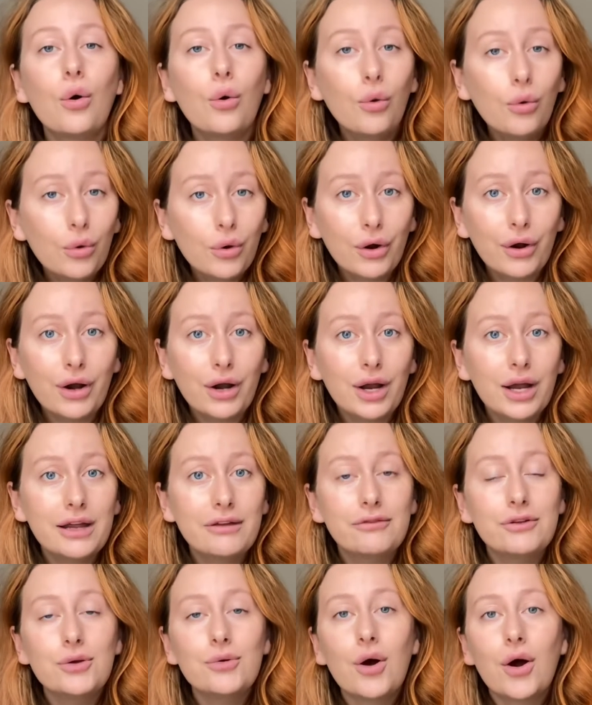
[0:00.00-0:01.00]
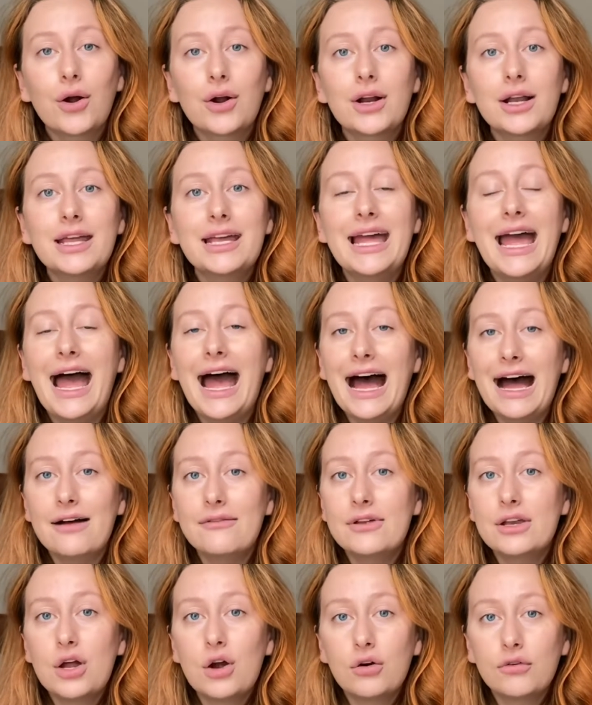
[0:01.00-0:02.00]
Or if you already
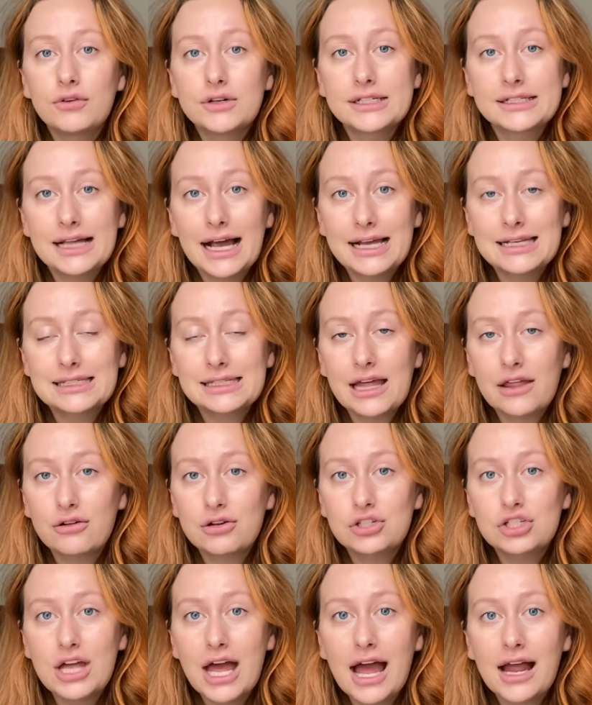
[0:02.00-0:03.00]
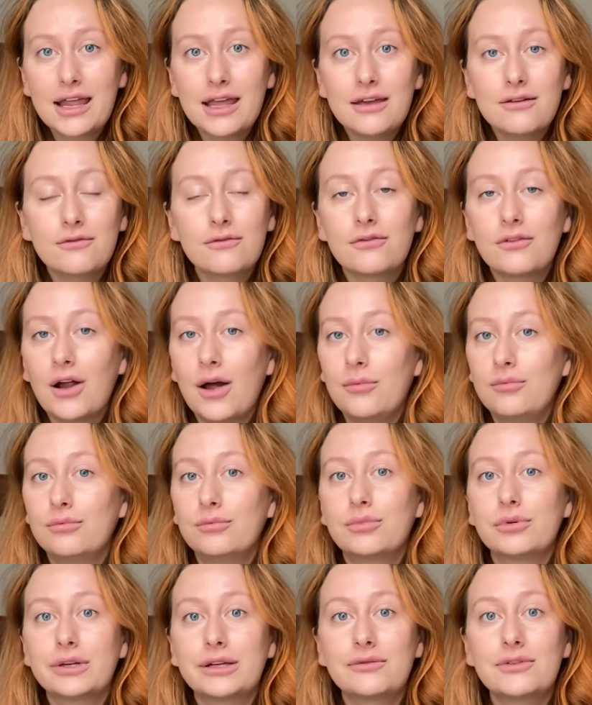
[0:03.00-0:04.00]
have an oversized leather jacket
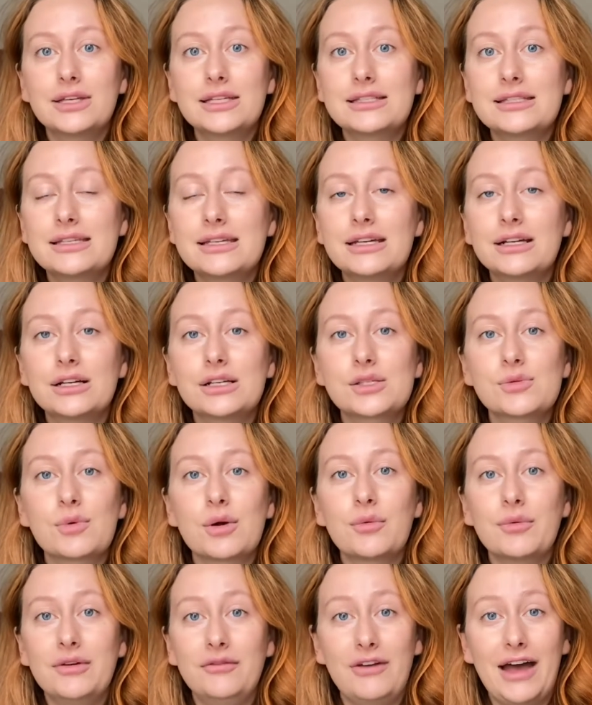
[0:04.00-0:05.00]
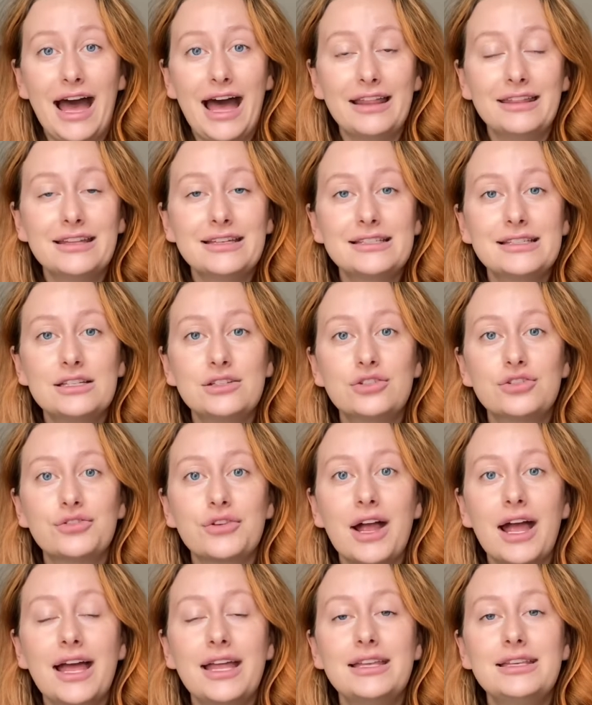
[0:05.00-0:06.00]
from previous years where we've had this in
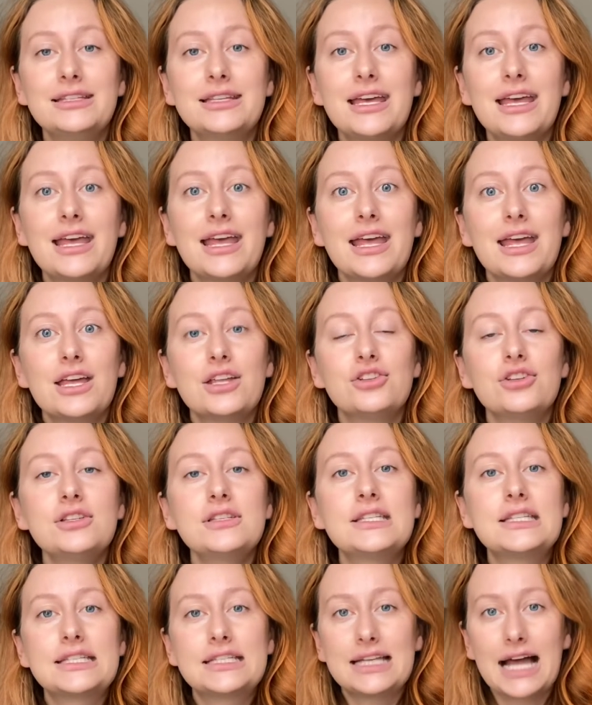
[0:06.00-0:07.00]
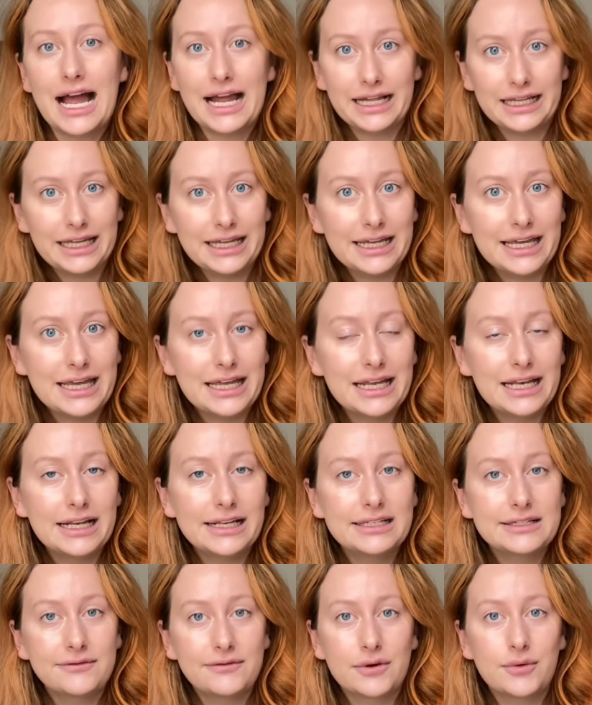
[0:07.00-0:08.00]
trend, just styling it in a
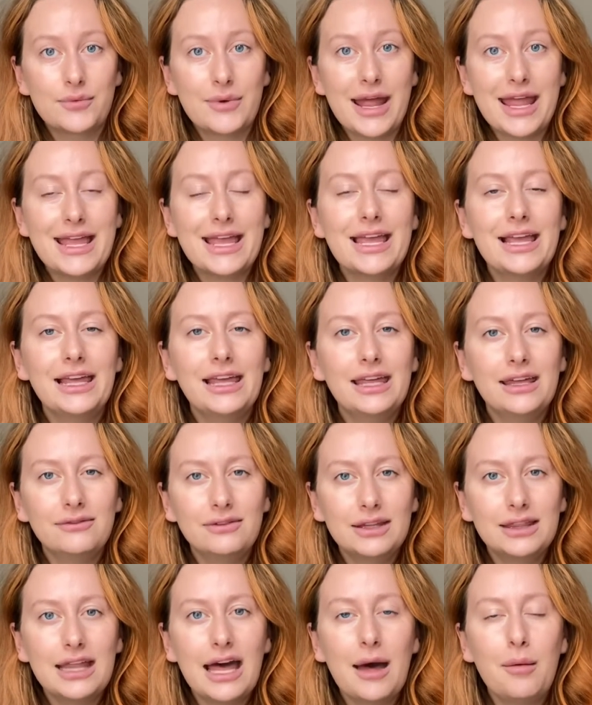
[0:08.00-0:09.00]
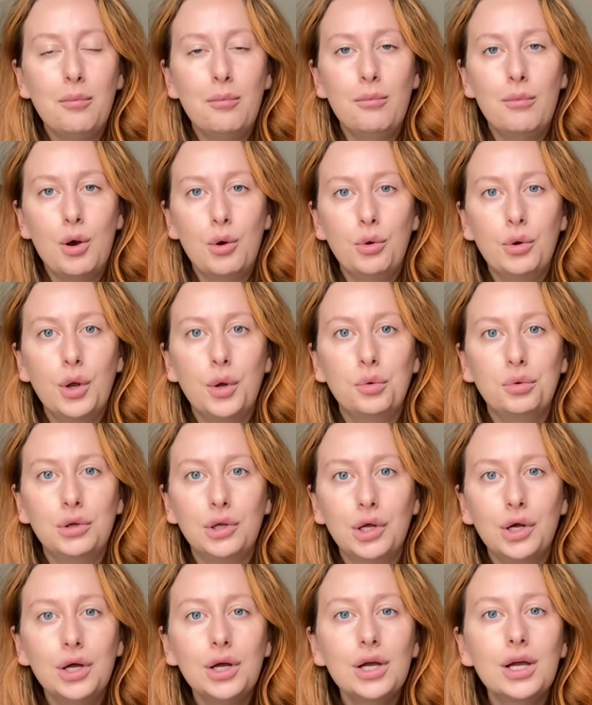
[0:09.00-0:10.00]
different way can give it that moto
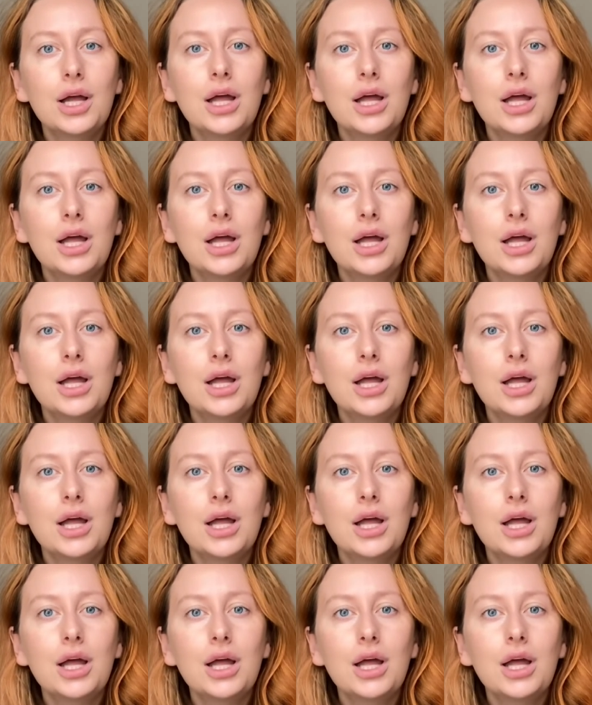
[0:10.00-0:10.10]
look.